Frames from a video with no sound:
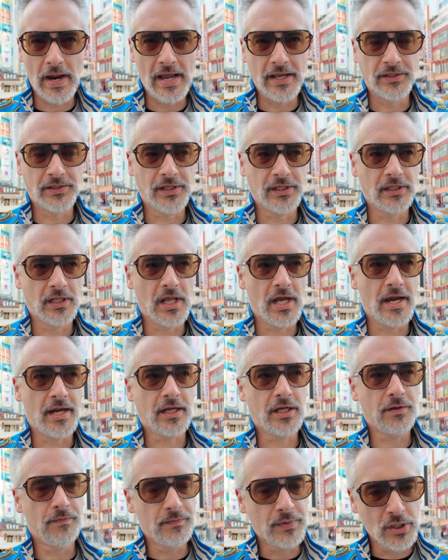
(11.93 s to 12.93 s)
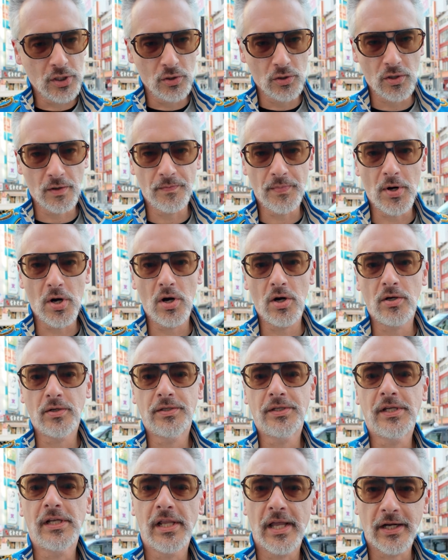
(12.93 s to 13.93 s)
as in like computer
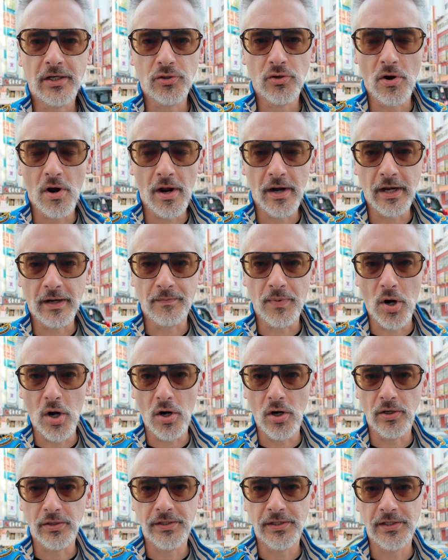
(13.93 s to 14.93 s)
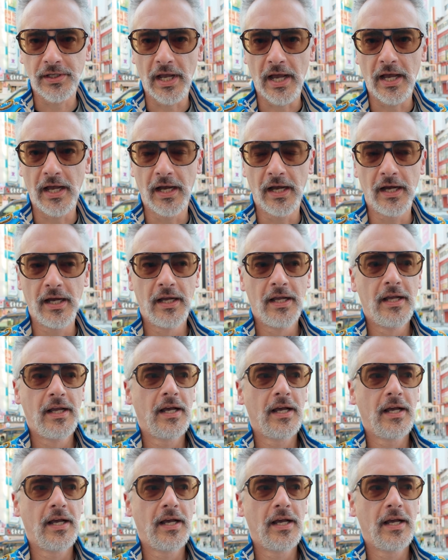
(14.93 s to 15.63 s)
parts, electronic parts, uh,